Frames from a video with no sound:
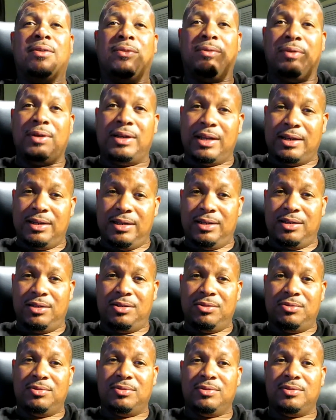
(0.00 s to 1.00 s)
when I need to
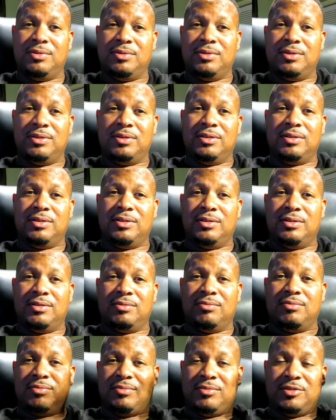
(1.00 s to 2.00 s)
do.
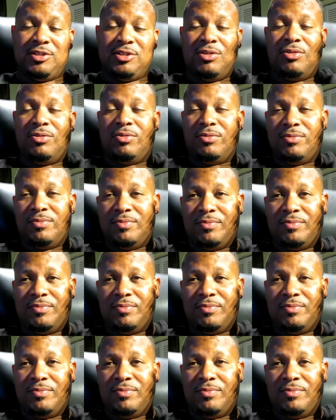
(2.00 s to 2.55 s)
So,